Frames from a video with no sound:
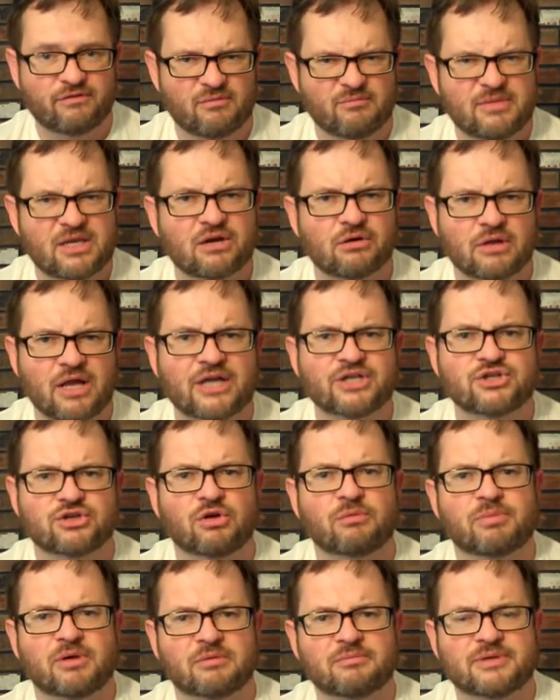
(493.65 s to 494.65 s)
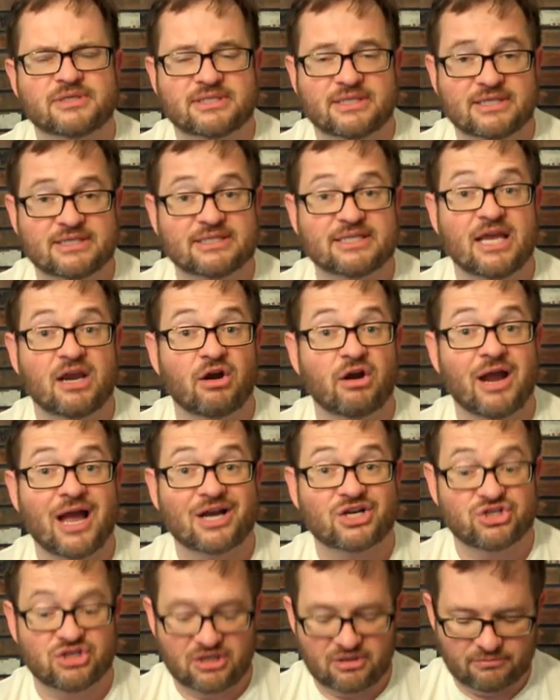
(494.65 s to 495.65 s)
For meteorological purposes, they are
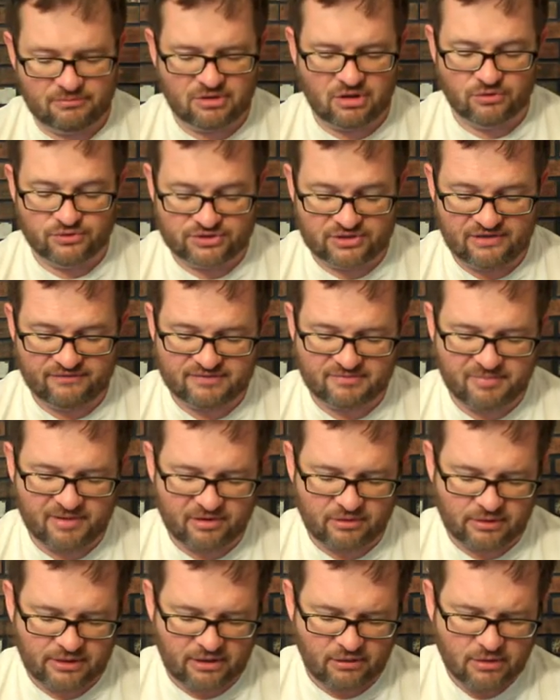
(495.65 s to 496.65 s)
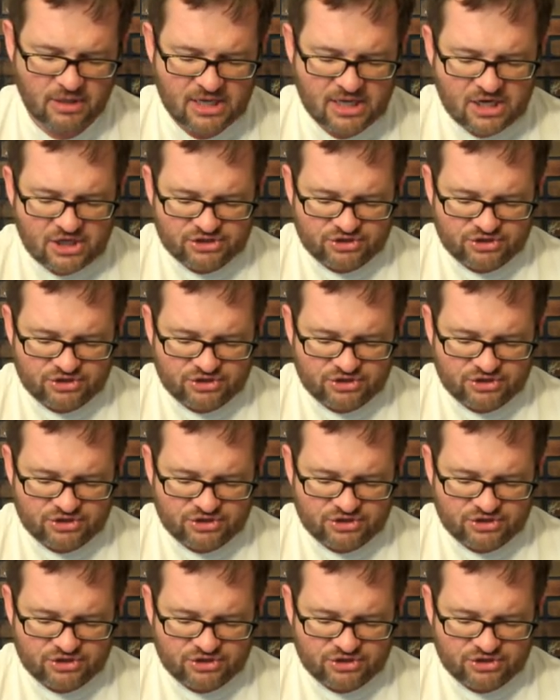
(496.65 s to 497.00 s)
actually close enough to parallel.